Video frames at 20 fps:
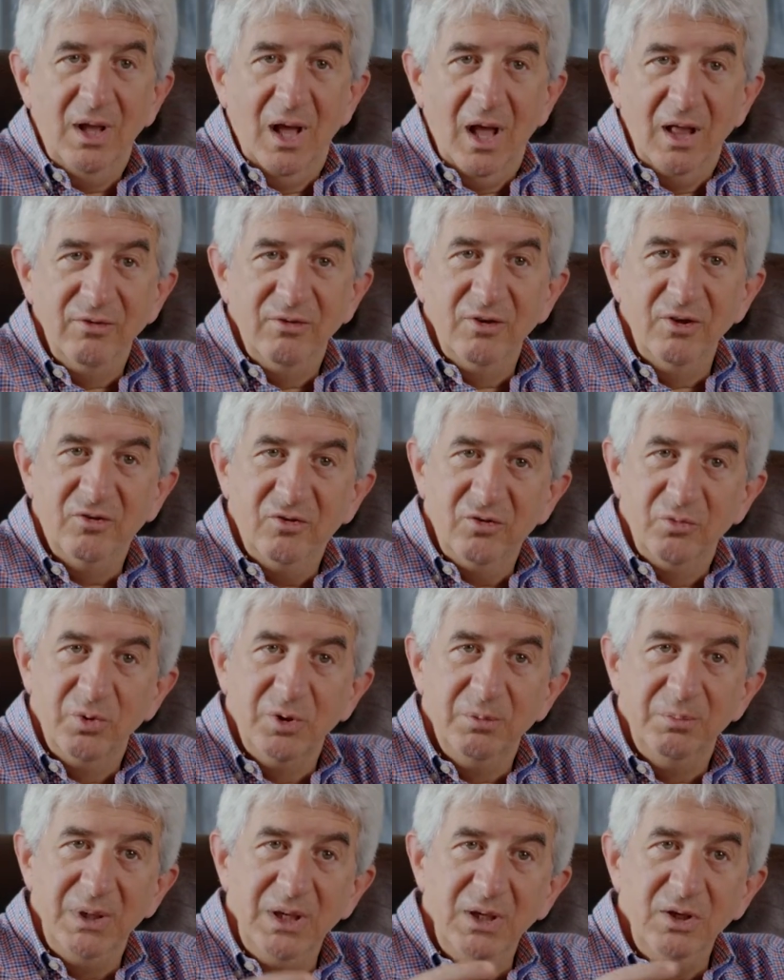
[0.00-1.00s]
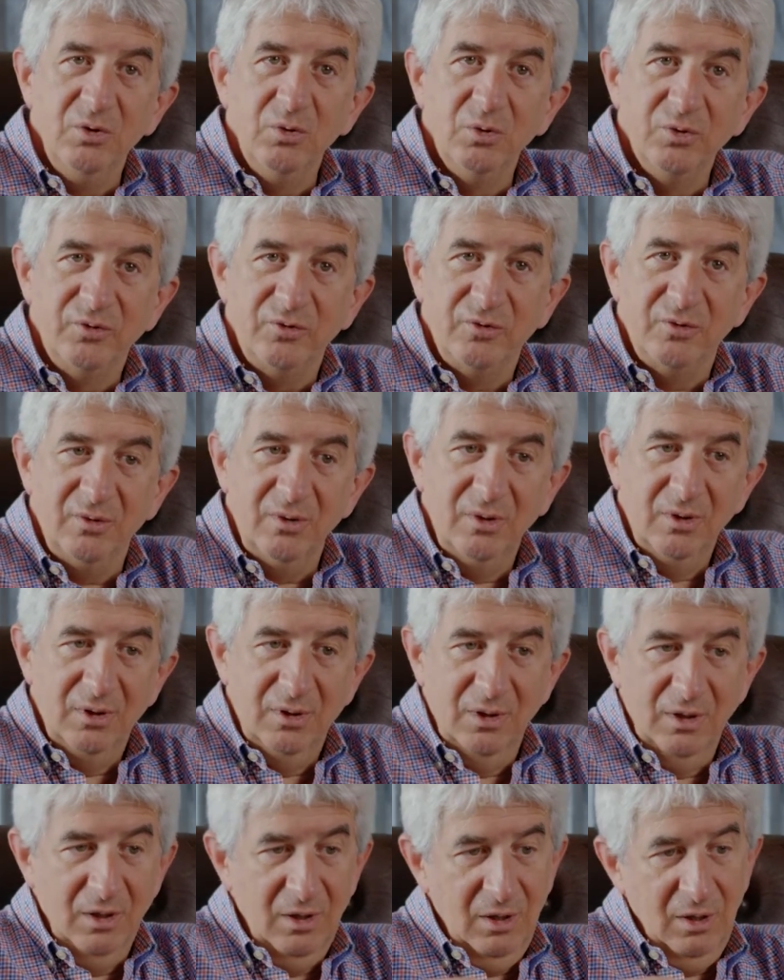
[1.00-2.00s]
and this would be used
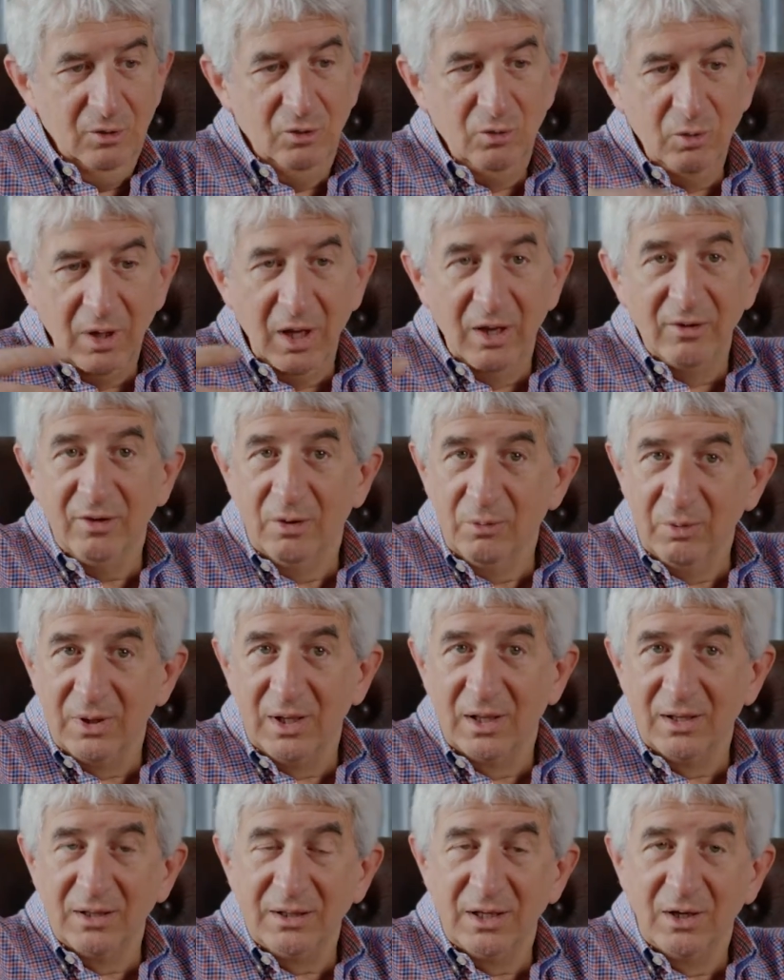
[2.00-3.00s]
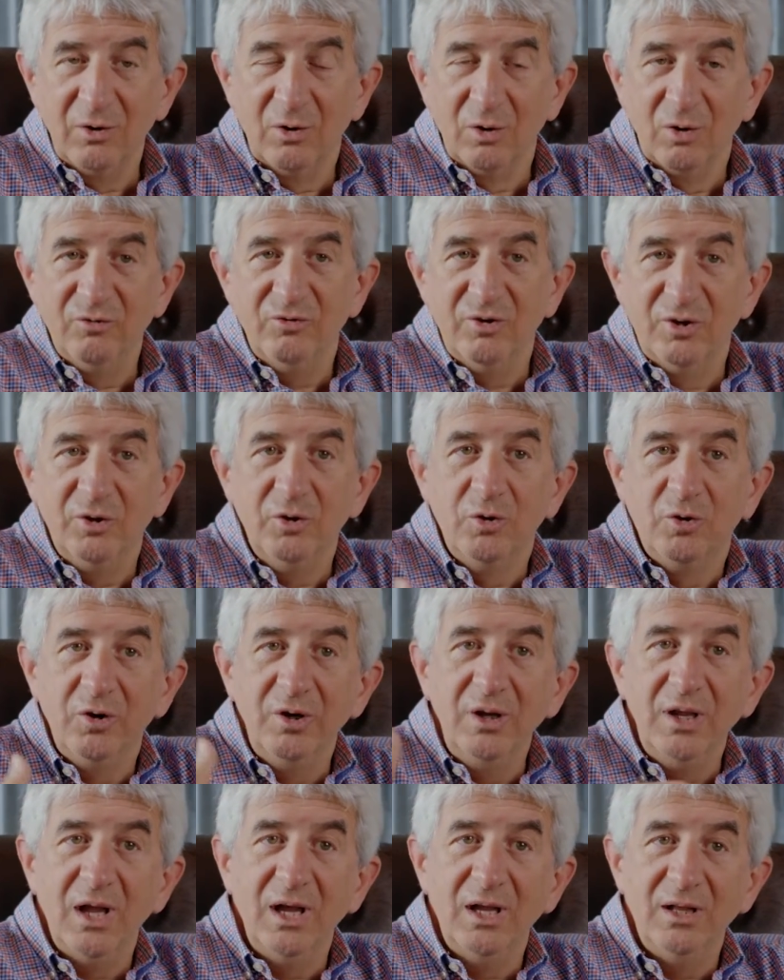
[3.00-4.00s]
together with other technology to
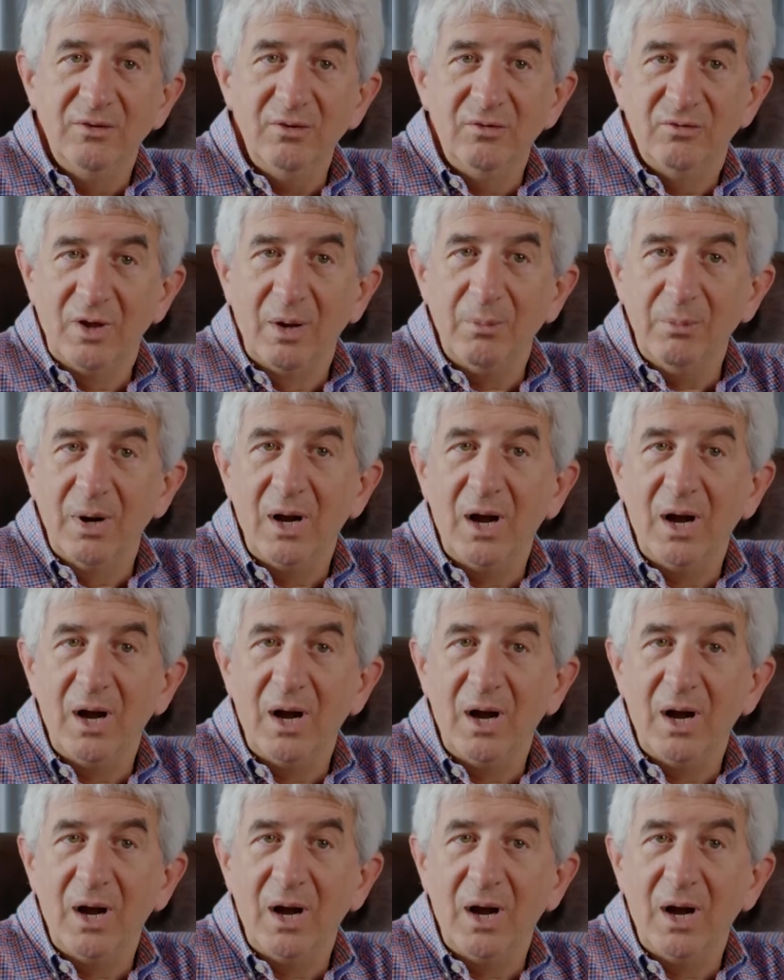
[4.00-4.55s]
create some